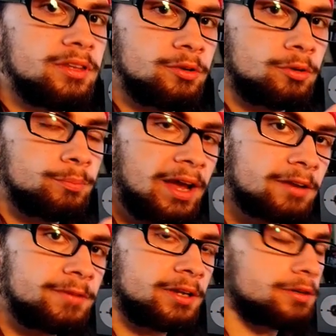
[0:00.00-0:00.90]
your back
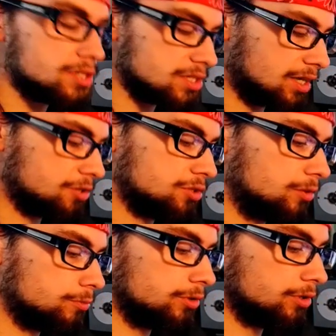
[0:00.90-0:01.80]
fingers is actually
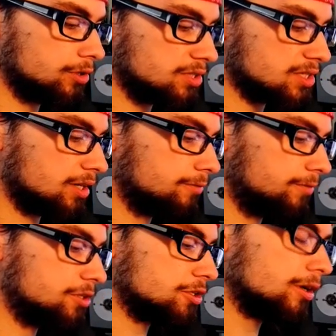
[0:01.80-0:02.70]
a really good design
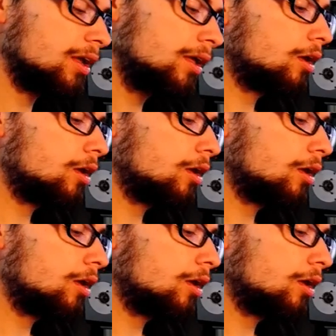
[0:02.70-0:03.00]
feature.